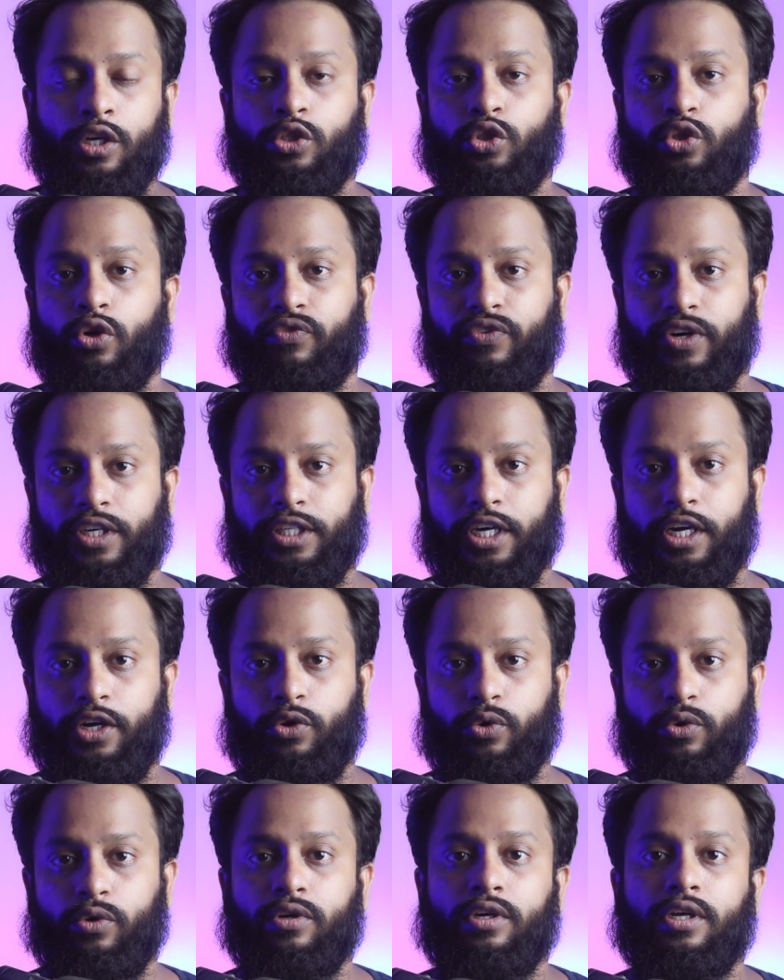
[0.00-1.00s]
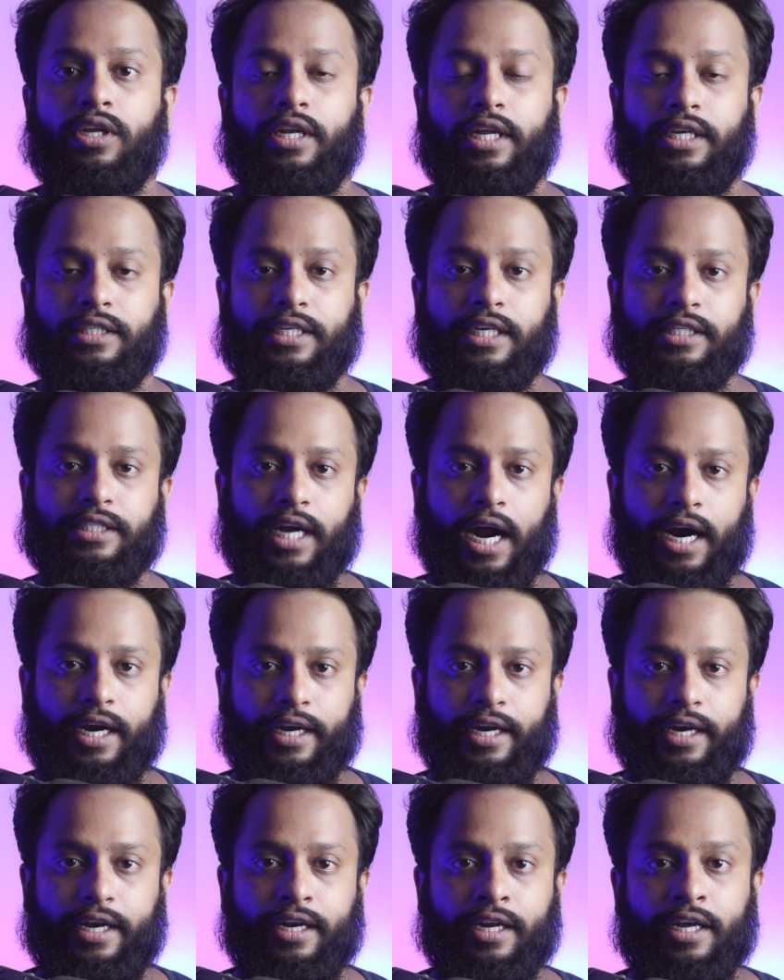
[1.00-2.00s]
So further ado, let's get
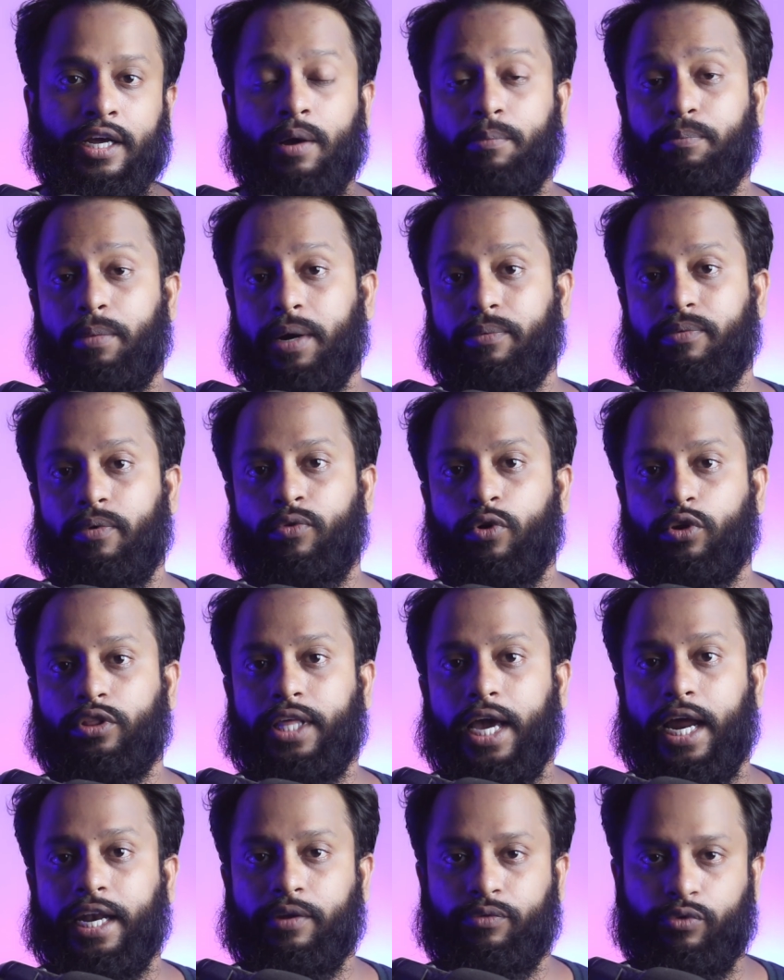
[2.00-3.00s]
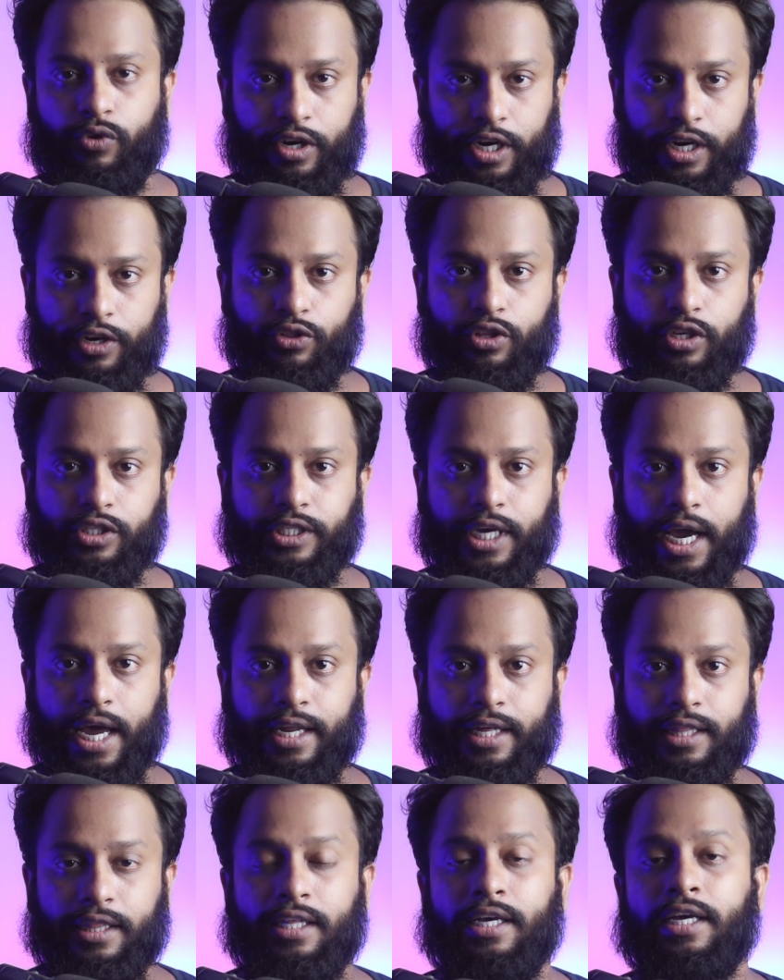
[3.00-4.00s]
started. But before that, if you need this
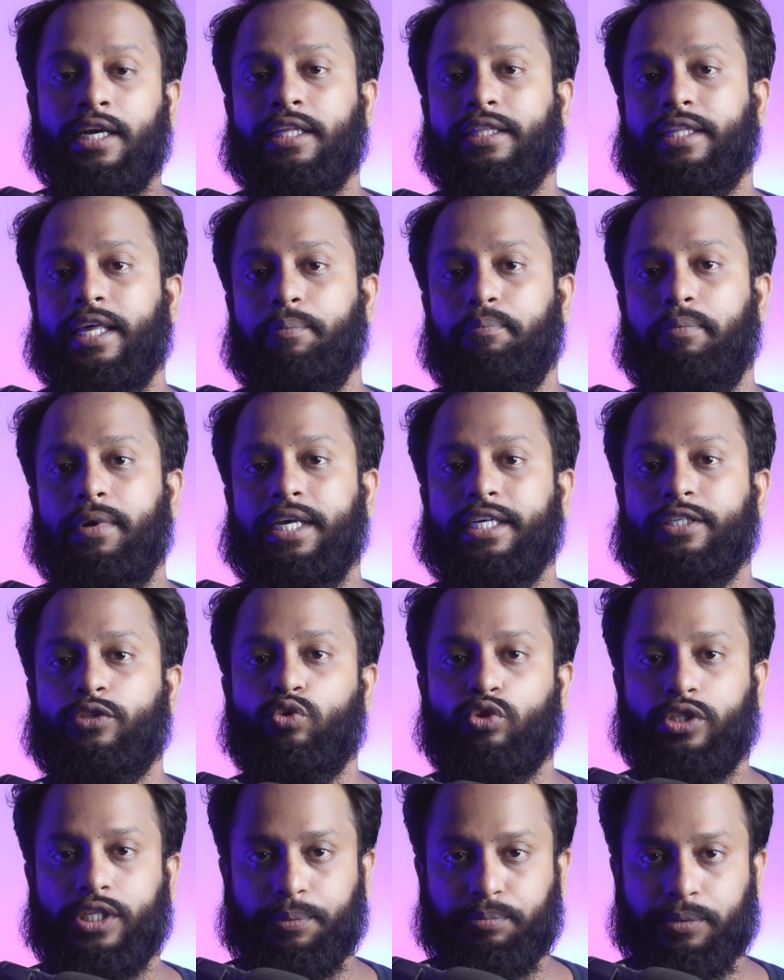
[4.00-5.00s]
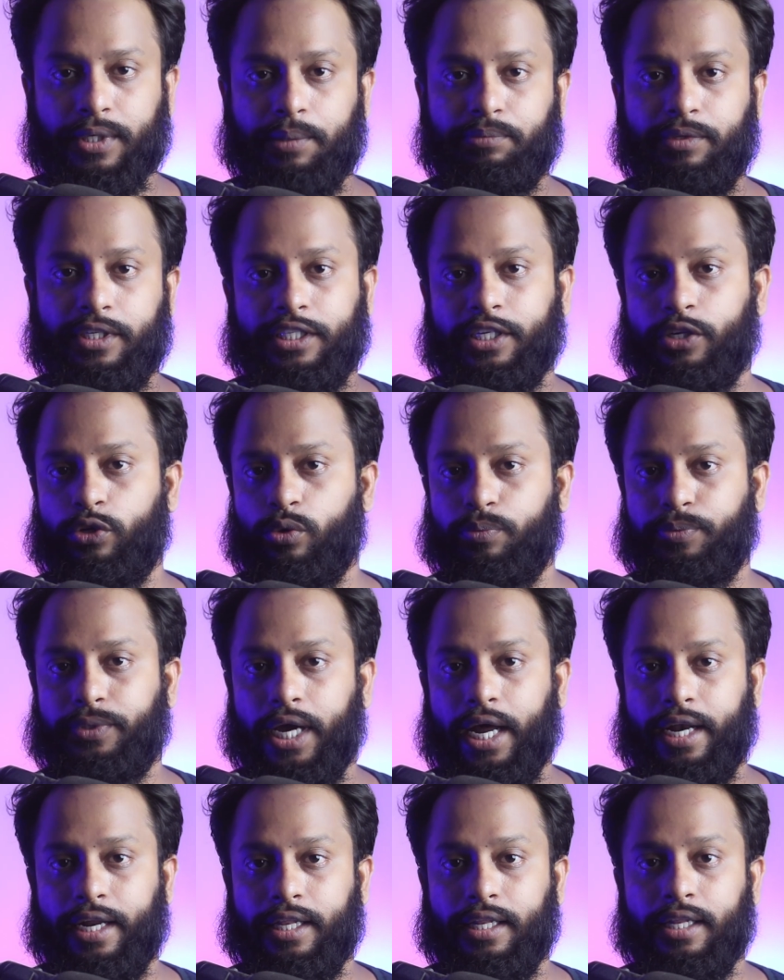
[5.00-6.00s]
channel, then please do subscribe this YouTube
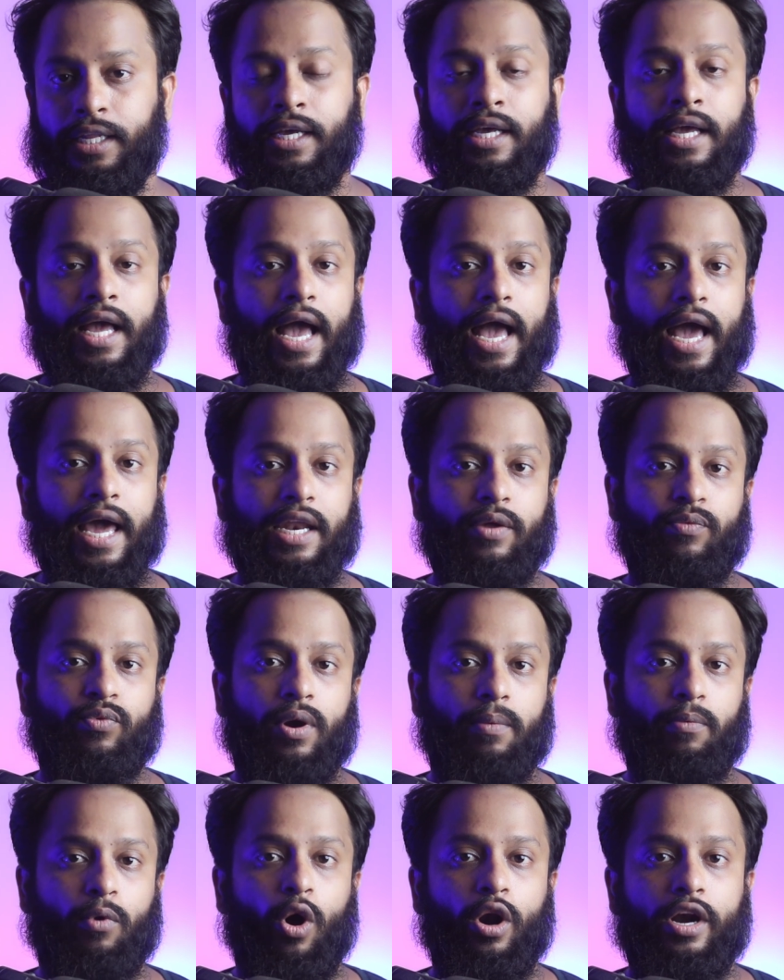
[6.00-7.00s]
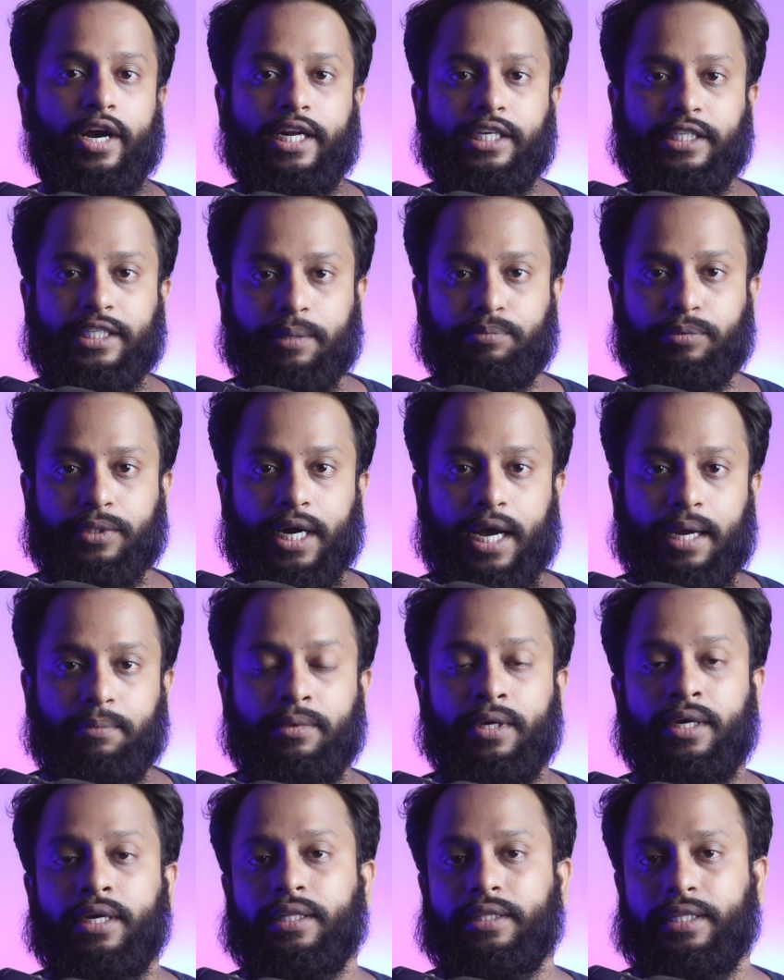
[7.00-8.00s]
channel. And if you have already subscribed,
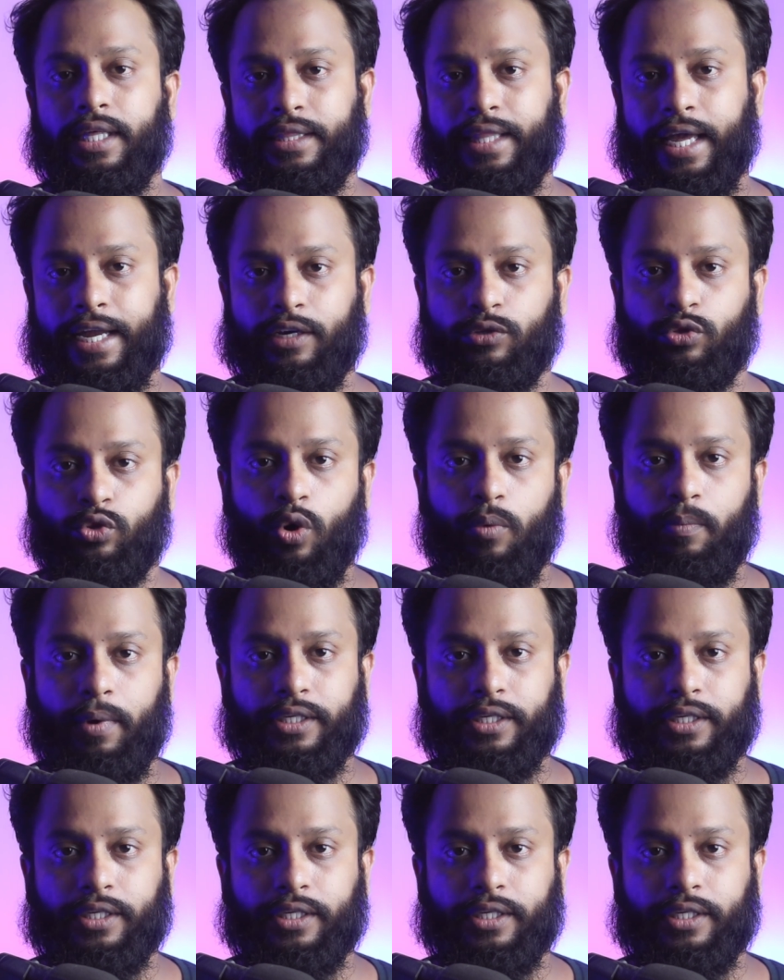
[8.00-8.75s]
then thank you so